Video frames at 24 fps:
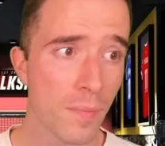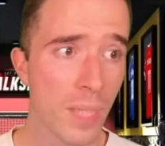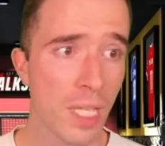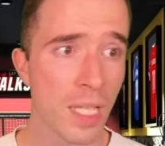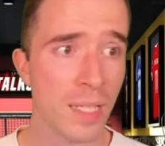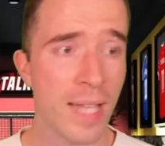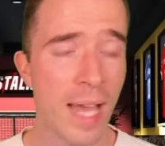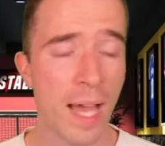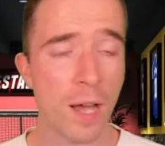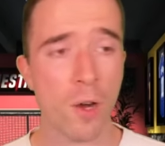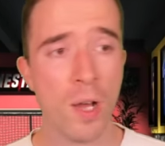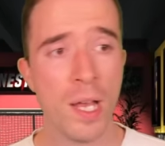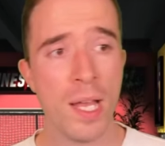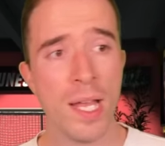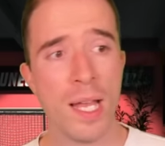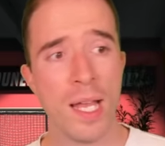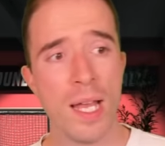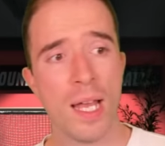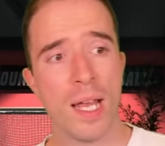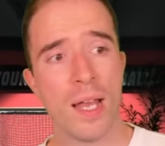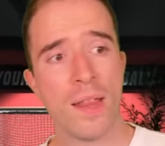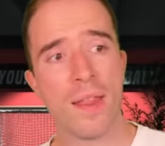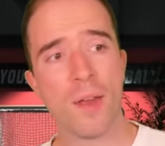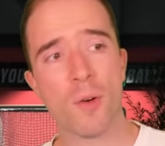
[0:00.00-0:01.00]
Now,
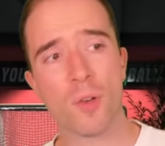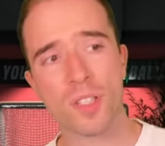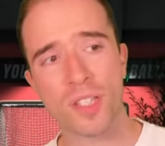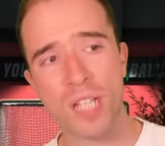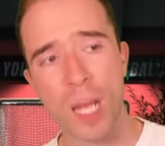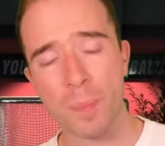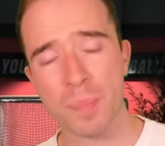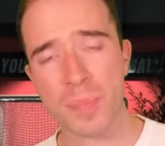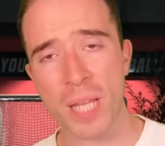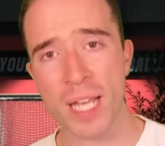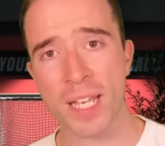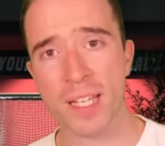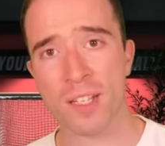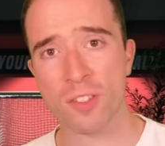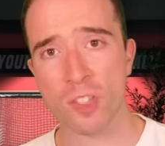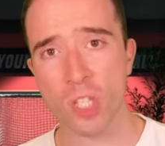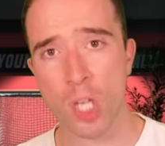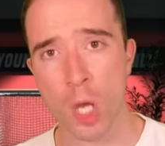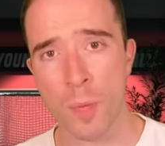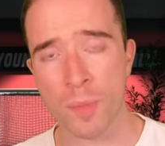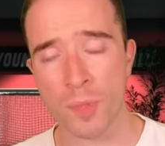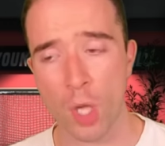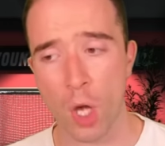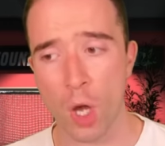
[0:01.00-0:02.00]
there was an update in
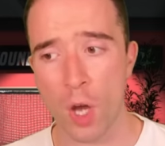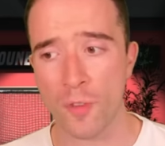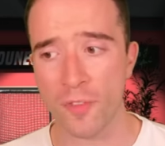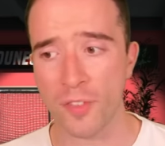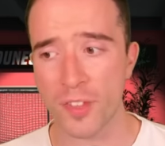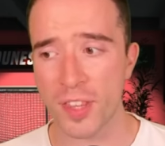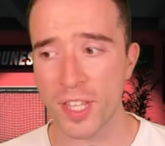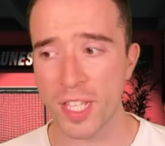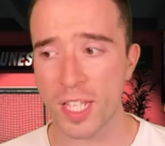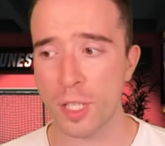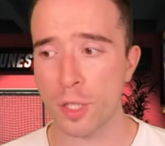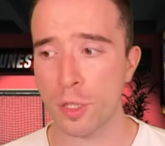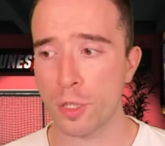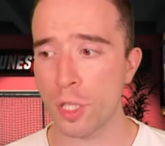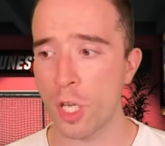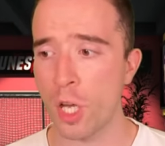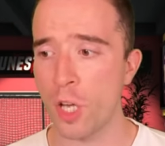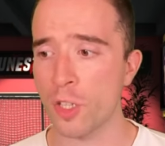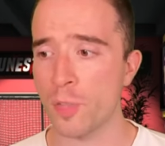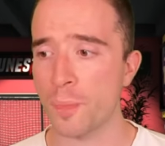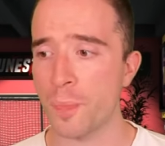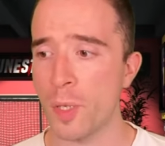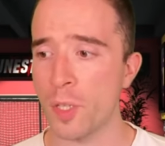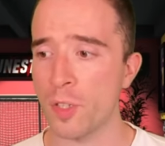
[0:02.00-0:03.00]
terms of the
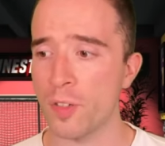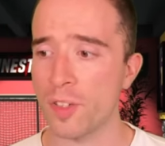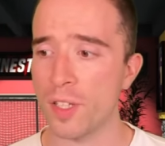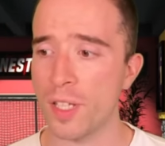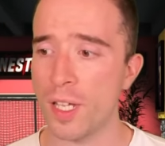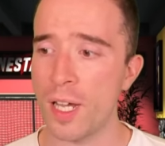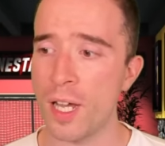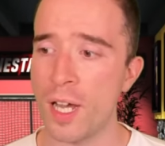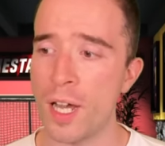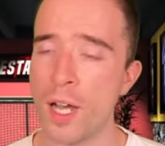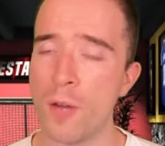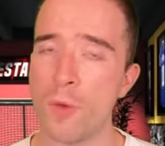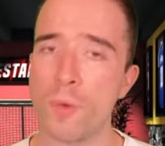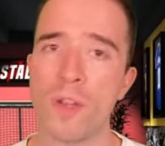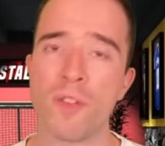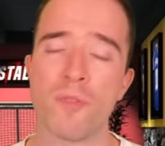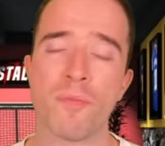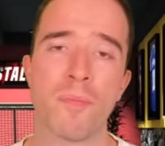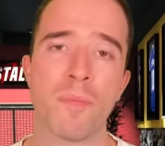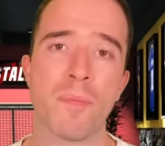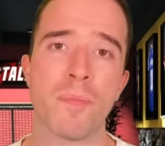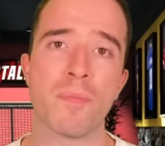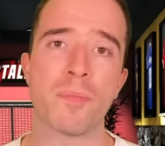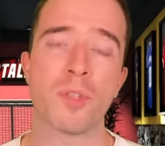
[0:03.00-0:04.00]
shirt sponsor
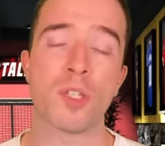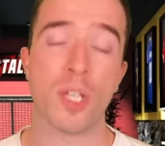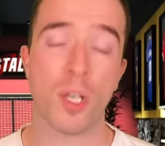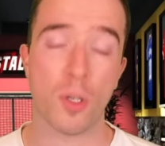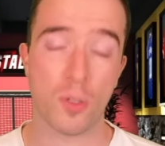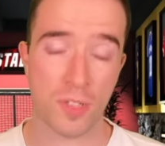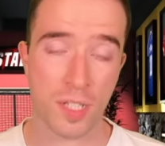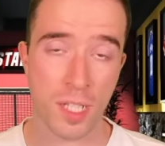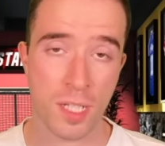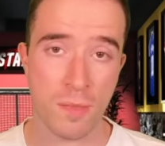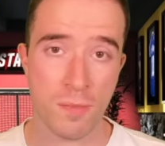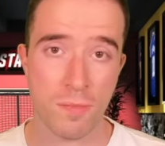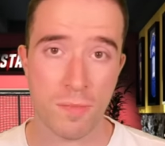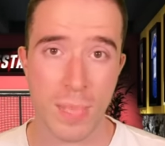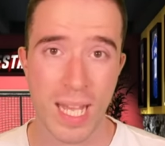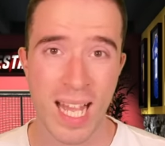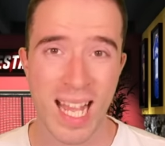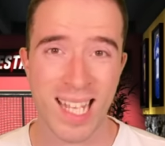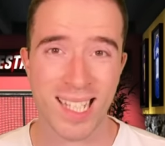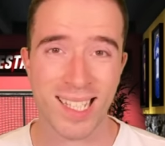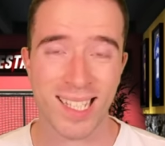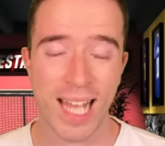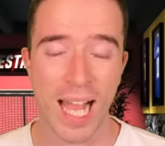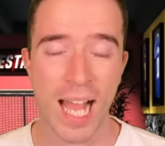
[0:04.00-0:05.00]
with Chelsea
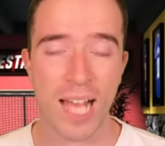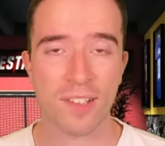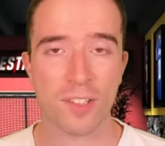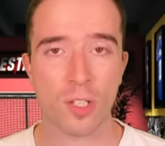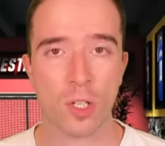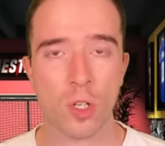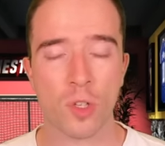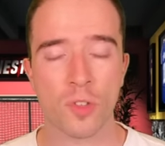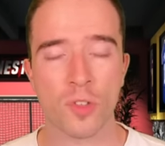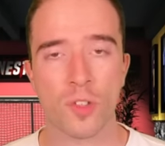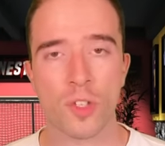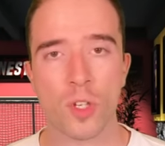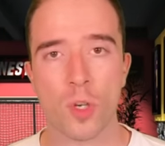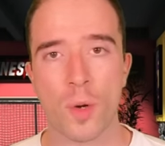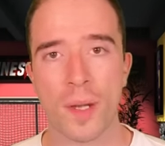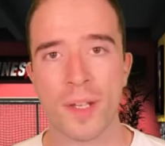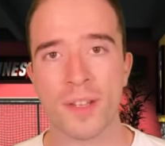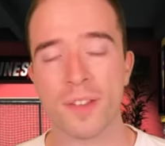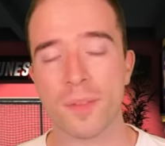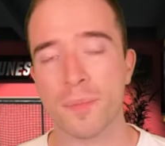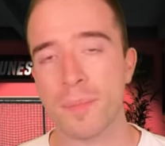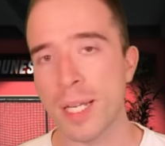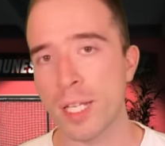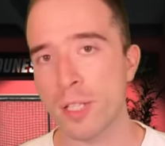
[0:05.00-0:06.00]
and, as a
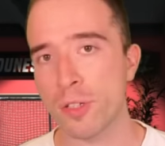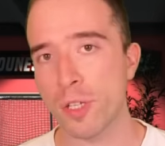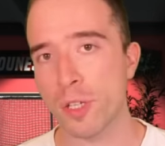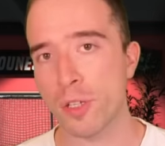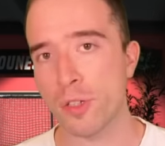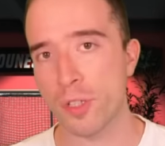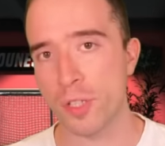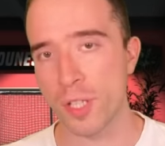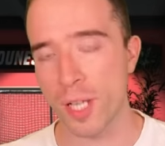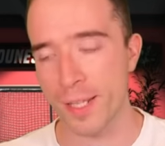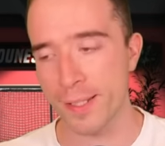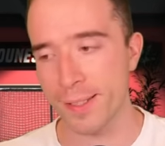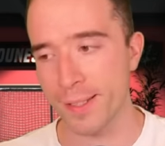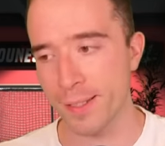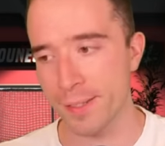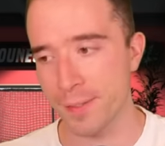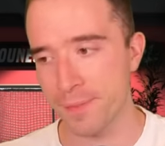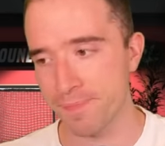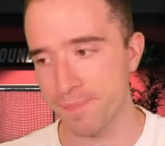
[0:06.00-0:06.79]
consequence, Manchester United.